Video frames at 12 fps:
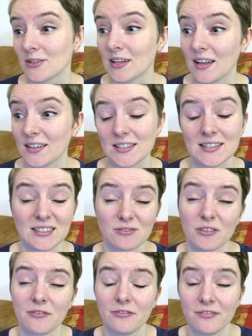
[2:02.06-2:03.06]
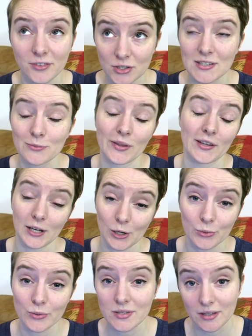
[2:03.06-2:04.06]
so that I didn't have to fuss with
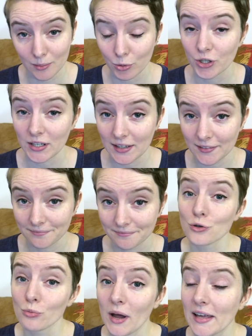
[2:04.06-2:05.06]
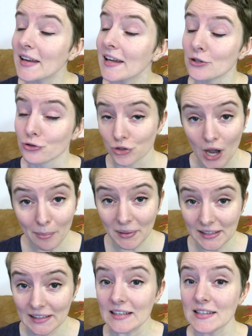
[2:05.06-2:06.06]
clothes in the morning, to write a
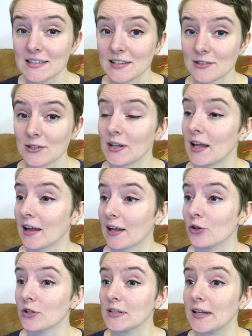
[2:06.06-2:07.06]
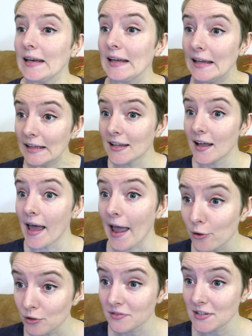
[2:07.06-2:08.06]
shopping list so that I could get in and
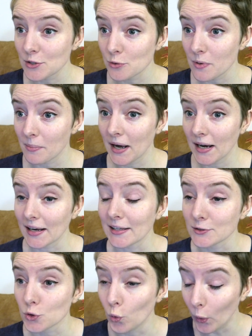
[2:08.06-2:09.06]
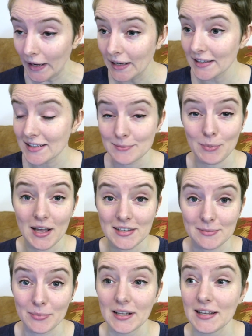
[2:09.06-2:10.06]
out of the supermarket as quickly as
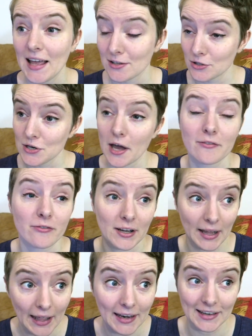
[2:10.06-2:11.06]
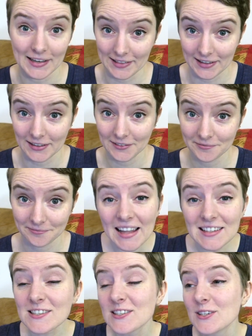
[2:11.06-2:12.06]
possible and not forget anything,
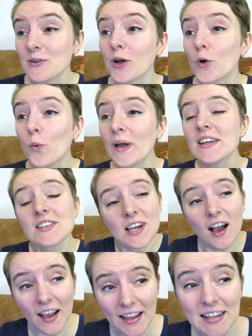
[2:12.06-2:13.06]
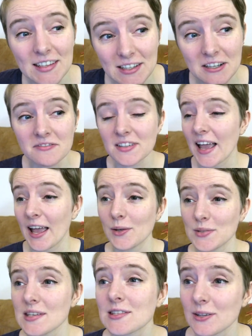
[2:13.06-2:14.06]
and to do a quick tidy of the
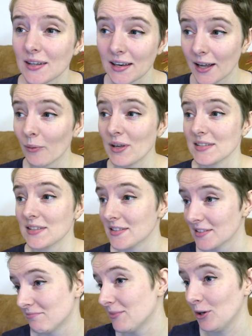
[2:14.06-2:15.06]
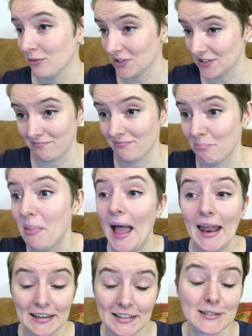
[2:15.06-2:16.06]
house so that I wasn't, you know, just
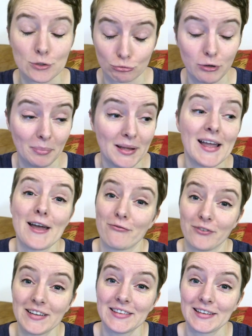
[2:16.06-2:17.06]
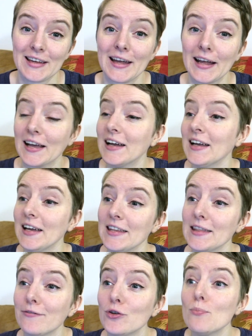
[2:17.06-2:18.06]
panic scrubbing everything
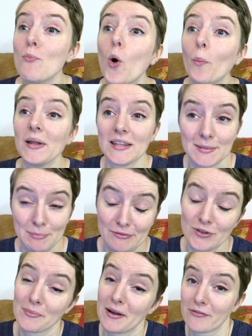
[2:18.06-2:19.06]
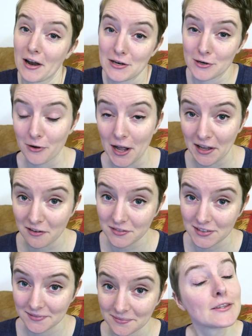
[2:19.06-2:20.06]
in the few moments before my friend
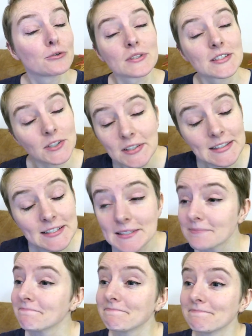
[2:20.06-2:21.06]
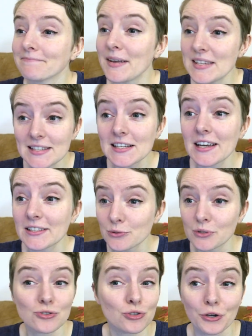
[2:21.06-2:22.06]
arrived. The result? I still got
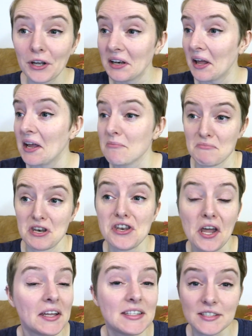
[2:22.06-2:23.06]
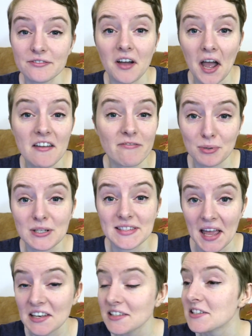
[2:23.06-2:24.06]
to enjoy like ninety-five
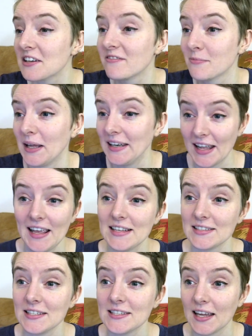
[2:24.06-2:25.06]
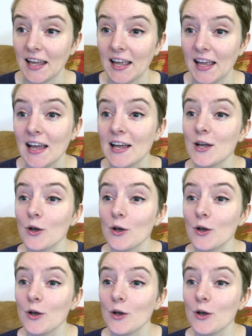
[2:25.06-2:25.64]
percent of my lazy day,